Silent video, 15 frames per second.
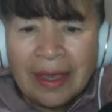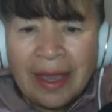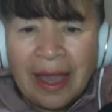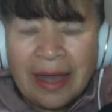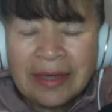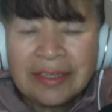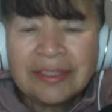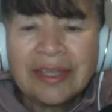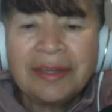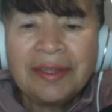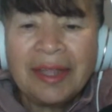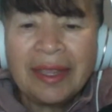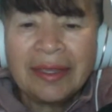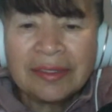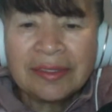I
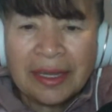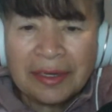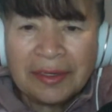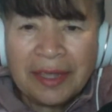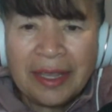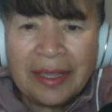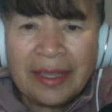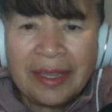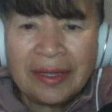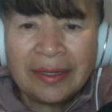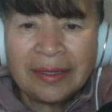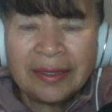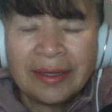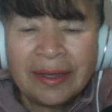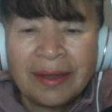start
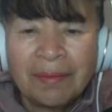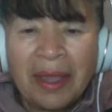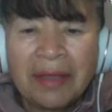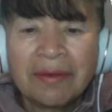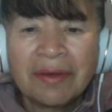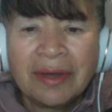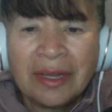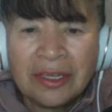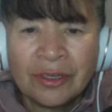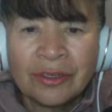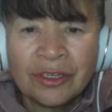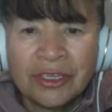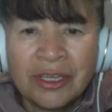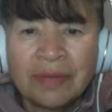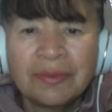taking my
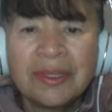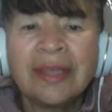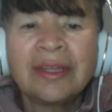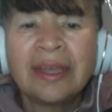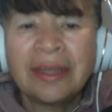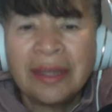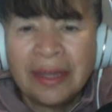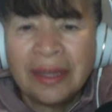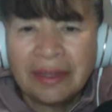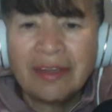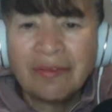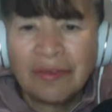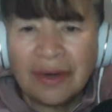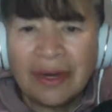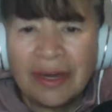relationship in a
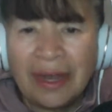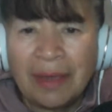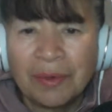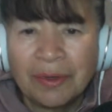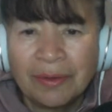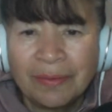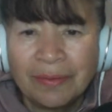different level.